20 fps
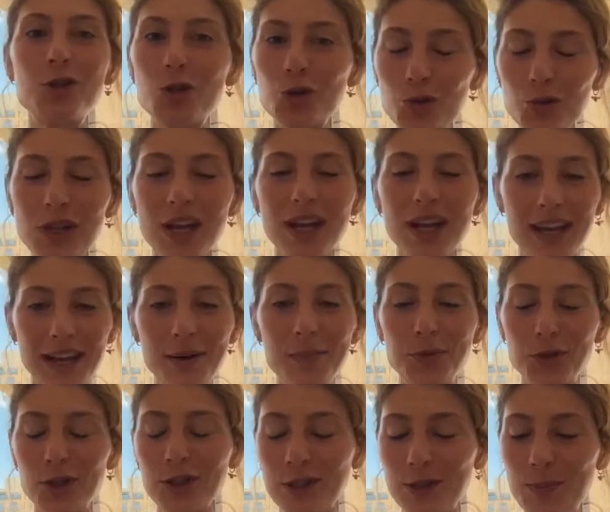to the
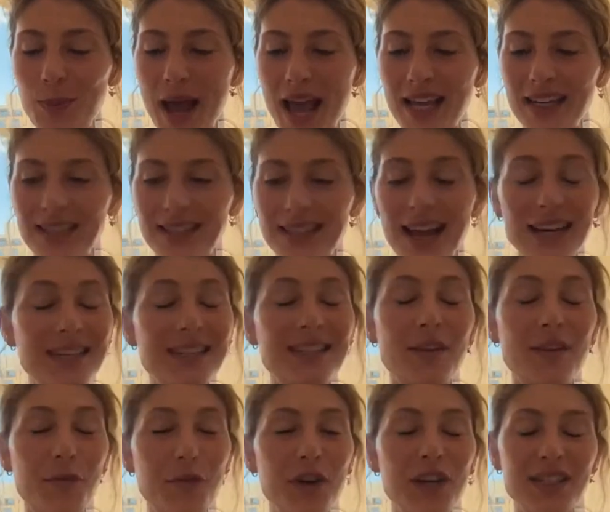crypto space and it's
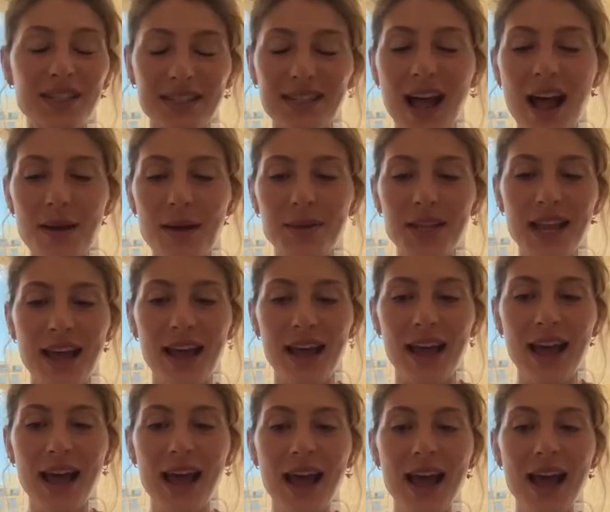the first time that